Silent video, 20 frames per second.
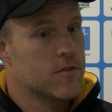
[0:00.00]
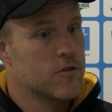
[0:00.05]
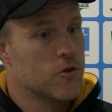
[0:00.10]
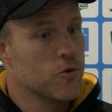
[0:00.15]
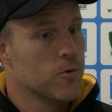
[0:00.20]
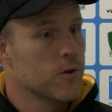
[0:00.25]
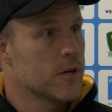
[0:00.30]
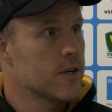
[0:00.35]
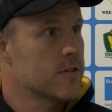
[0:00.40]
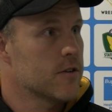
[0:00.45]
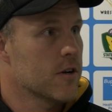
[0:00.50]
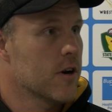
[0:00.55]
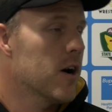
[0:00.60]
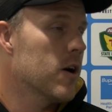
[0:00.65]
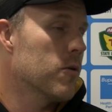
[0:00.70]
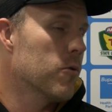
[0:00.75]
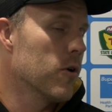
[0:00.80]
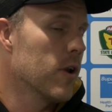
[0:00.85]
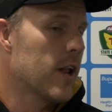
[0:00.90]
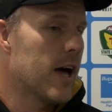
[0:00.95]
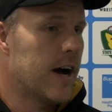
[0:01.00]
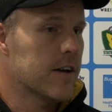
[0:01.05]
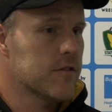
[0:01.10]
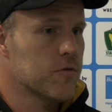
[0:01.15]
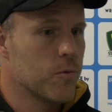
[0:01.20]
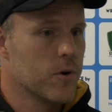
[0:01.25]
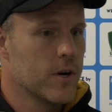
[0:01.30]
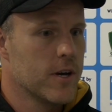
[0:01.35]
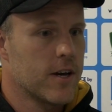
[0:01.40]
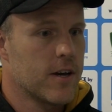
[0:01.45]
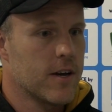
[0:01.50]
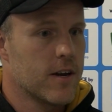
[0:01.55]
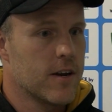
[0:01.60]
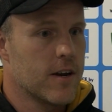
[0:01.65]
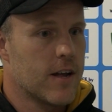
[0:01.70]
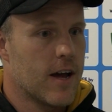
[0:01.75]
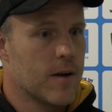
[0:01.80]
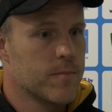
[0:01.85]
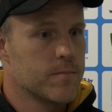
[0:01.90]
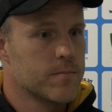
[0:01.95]
2 weeks ago or last week,
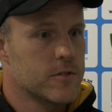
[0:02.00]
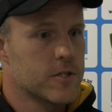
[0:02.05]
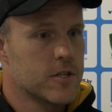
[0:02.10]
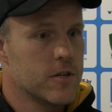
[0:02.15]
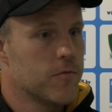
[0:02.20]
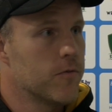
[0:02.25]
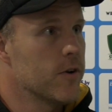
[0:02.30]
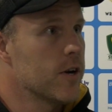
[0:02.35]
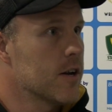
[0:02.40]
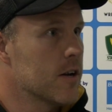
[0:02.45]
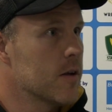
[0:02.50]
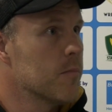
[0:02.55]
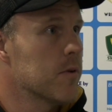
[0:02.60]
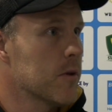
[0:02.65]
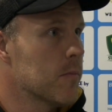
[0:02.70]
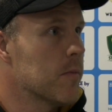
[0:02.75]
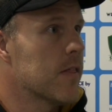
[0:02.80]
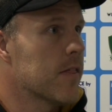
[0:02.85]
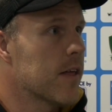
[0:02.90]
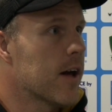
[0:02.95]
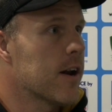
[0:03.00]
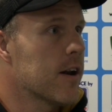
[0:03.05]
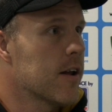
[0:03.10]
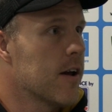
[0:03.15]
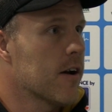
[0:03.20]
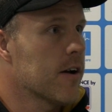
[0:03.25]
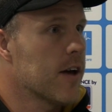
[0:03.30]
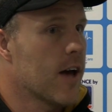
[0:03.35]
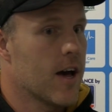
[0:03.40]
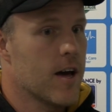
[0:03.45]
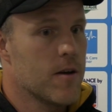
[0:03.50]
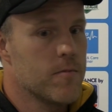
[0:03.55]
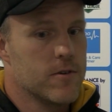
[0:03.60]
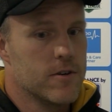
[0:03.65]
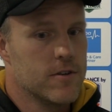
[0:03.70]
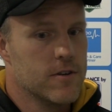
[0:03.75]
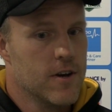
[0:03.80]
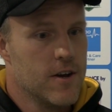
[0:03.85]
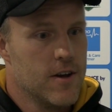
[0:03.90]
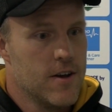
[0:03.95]
and see if we can implement that in our game.
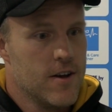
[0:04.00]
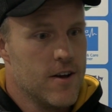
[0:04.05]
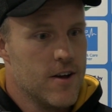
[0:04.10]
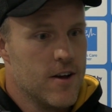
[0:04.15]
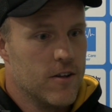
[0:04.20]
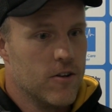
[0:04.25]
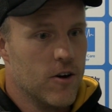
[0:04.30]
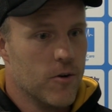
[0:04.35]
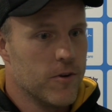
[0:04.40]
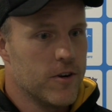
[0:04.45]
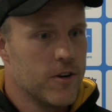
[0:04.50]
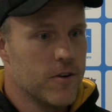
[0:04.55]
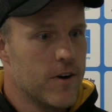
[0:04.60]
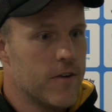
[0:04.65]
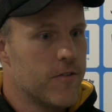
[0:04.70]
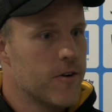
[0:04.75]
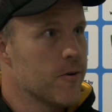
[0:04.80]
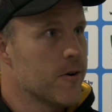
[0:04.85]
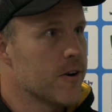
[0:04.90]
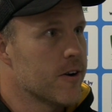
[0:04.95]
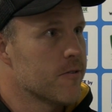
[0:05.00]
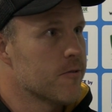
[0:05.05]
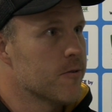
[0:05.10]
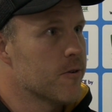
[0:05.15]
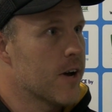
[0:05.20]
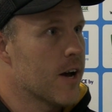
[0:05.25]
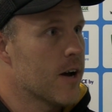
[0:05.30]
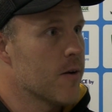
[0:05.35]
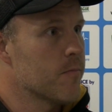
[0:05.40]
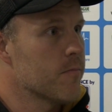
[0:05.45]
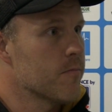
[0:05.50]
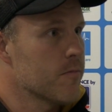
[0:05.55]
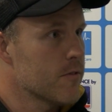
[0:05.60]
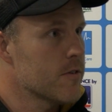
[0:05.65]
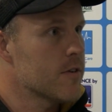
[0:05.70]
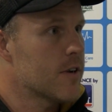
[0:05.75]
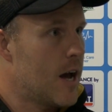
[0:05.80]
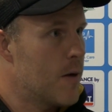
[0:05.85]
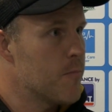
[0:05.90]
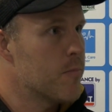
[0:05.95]
And like we do every week, we'll come
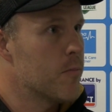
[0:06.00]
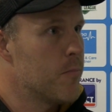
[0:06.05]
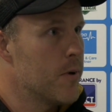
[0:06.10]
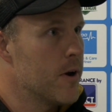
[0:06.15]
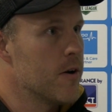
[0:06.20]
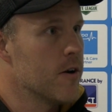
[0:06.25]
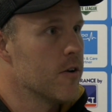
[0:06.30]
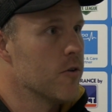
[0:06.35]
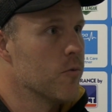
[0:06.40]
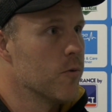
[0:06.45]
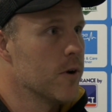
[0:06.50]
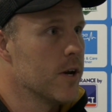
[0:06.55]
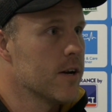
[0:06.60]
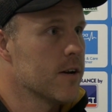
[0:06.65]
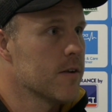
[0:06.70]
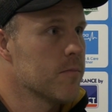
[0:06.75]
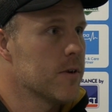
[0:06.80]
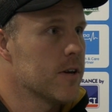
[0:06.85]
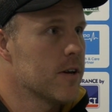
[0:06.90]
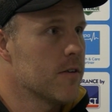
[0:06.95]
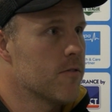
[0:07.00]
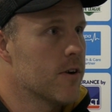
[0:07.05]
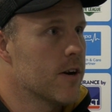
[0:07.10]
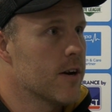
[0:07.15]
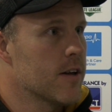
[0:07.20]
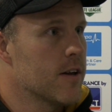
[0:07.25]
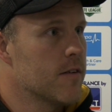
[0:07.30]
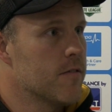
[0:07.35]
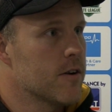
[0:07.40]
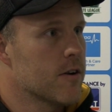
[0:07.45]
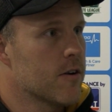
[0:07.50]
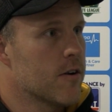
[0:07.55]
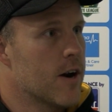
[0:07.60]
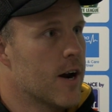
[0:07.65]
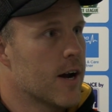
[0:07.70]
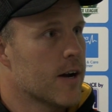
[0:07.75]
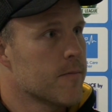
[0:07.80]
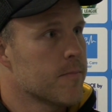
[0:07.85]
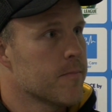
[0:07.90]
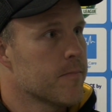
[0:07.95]
preparing to win and be ready to give it a crack.